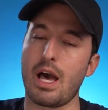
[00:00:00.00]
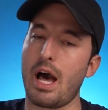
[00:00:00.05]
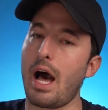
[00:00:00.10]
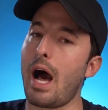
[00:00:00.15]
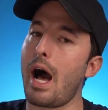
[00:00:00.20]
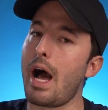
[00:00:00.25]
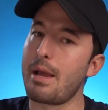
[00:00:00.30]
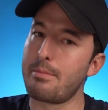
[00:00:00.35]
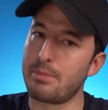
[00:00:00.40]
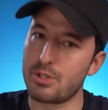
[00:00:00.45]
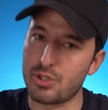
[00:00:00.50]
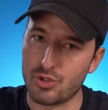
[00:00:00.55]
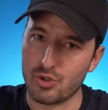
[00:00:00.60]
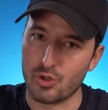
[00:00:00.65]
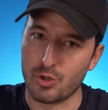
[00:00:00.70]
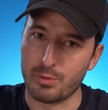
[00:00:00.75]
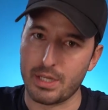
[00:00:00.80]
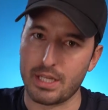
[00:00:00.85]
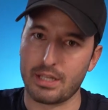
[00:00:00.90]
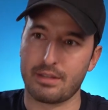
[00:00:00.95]
I'm
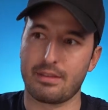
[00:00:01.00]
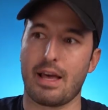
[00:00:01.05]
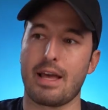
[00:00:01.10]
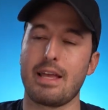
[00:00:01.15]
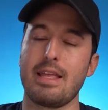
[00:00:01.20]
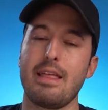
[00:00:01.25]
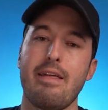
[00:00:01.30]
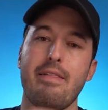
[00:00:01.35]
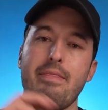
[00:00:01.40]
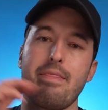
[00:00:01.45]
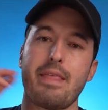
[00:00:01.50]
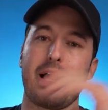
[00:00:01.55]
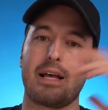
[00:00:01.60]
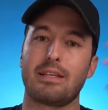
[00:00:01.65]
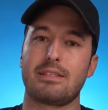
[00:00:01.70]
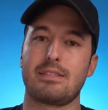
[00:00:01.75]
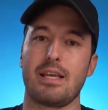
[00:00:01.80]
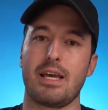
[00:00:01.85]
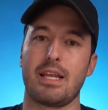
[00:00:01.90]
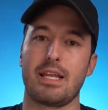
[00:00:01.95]
assuming that in that
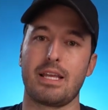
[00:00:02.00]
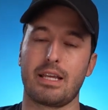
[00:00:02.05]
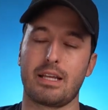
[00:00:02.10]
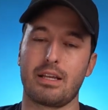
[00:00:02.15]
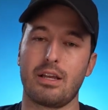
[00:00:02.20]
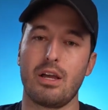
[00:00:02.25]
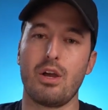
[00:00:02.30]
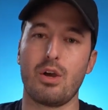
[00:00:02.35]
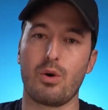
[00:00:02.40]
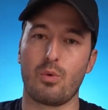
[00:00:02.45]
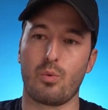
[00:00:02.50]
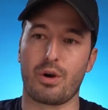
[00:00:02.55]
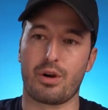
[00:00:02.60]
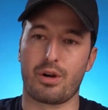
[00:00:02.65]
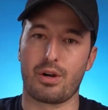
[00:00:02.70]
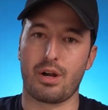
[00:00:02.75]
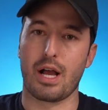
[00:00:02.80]
setting where